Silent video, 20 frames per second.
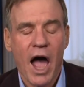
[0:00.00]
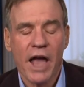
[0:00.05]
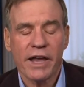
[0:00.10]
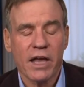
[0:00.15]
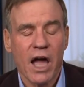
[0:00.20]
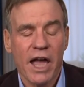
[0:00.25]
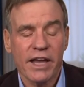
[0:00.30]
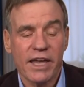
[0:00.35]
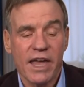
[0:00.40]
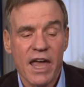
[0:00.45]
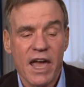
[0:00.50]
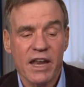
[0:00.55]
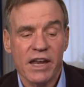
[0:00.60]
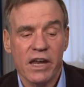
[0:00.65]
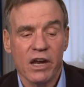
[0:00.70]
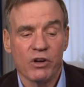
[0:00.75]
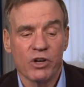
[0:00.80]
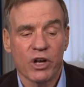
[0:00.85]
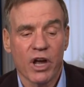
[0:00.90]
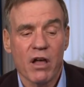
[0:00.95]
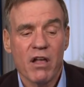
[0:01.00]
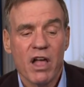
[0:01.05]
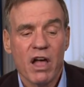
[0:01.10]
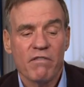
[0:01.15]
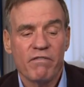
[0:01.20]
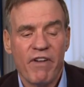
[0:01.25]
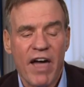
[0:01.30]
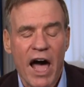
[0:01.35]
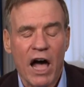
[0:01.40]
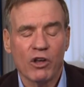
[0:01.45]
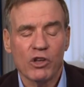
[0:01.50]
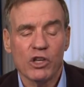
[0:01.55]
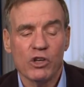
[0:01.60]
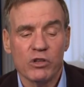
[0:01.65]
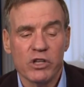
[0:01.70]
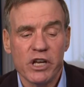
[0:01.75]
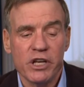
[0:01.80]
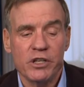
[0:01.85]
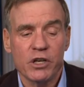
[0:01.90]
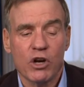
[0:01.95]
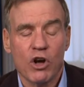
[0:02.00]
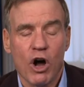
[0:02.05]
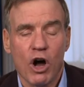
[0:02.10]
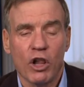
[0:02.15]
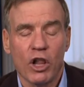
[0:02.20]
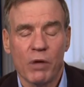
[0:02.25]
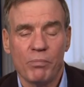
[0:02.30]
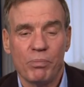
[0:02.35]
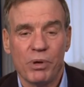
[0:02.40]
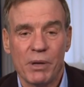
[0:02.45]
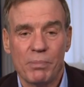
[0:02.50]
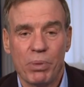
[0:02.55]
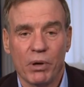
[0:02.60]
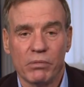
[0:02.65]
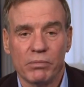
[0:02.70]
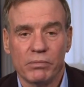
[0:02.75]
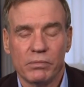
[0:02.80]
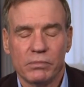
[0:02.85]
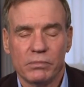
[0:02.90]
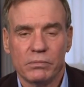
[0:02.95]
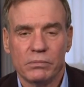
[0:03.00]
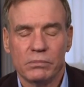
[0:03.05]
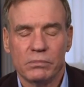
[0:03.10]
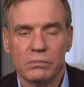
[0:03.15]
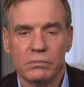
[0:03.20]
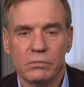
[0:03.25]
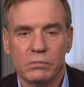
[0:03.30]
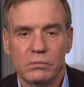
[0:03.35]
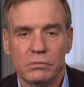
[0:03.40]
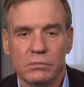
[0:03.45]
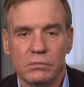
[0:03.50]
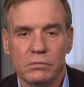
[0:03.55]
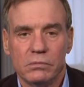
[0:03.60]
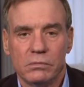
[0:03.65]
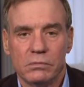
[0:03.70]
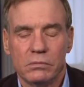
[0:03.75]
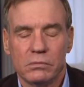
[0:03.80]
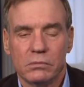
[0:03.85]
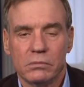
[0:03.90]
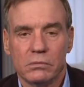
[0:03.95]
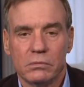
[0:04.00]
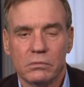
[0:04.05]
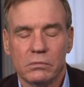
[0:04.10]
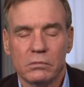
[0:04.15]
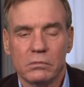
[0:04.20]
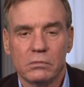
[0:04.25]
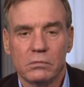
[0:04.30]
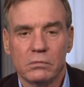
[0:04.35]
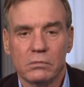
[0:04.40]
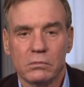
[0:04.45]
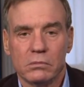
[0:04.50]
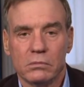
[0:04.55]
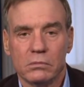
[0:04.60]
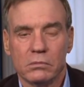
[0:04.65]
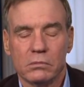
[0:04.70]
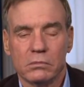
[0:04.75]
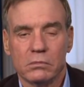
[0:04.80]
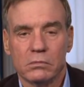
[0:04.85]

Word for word: I can't hear you. Val, you need to call on yes, people. Sir, sir uh, yes.